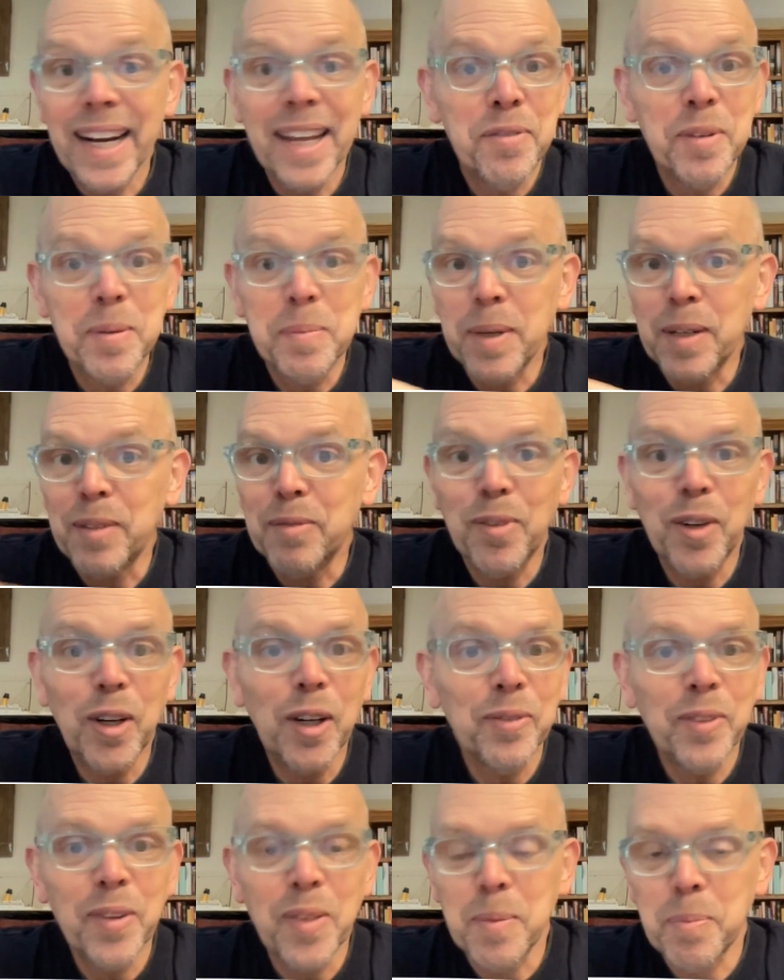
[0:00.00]
having been
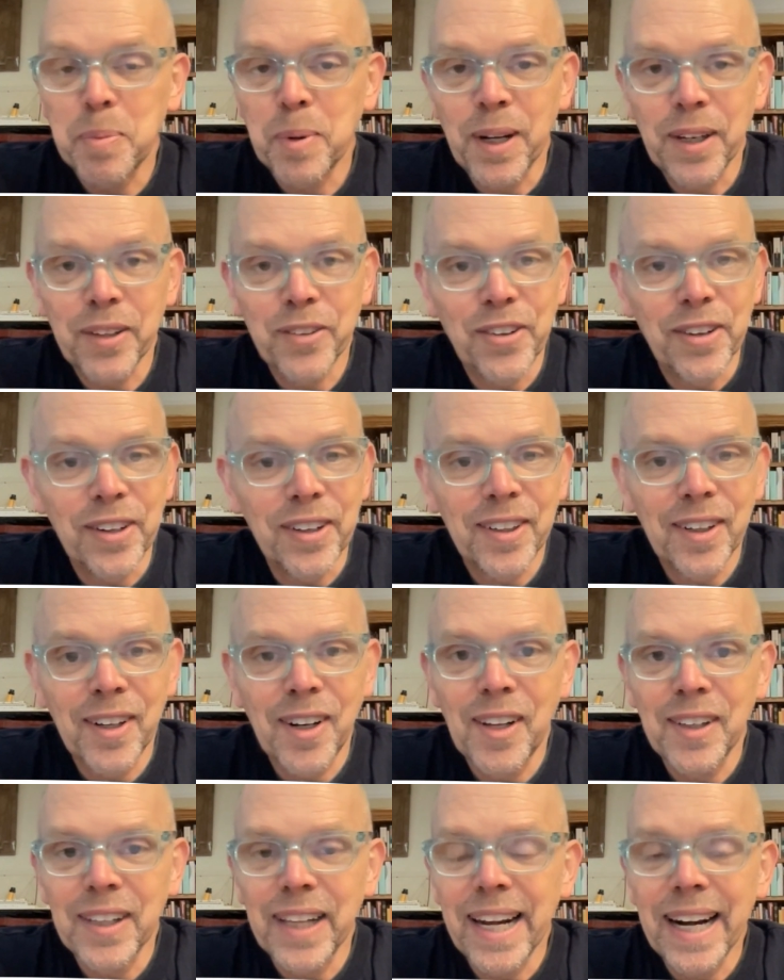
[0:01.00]
involved in the production at all.